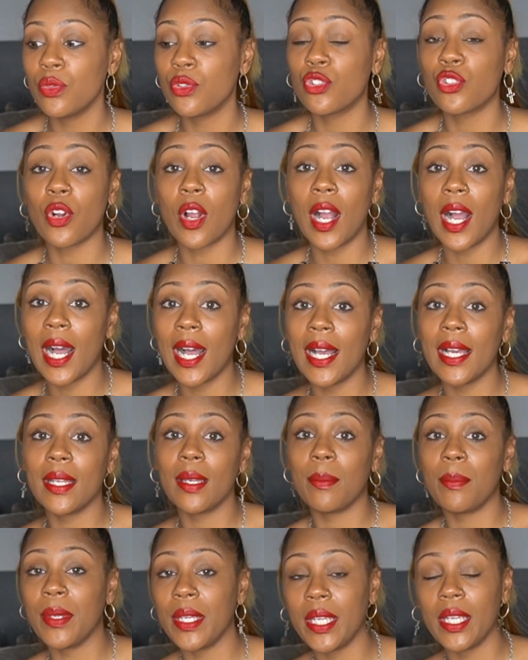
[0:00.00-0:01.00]

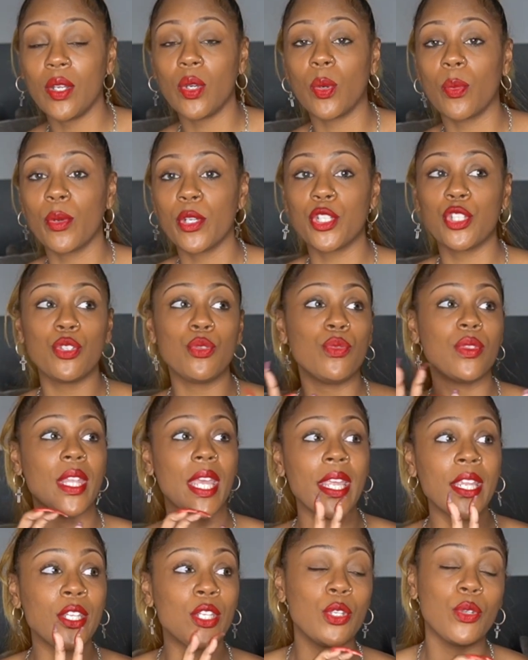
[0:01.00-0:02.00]
trying to be or what you
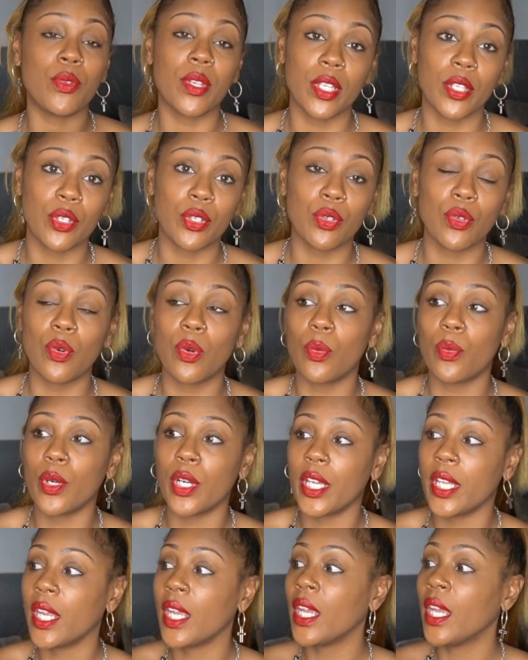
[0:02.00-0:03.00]
think you can do or
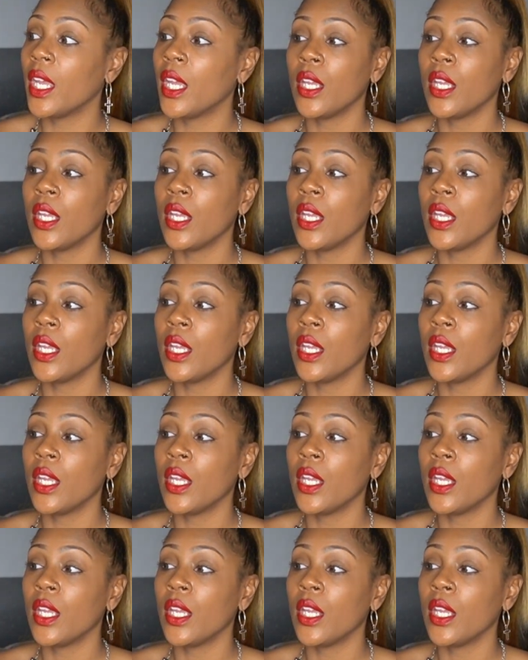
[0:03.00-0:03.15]
what,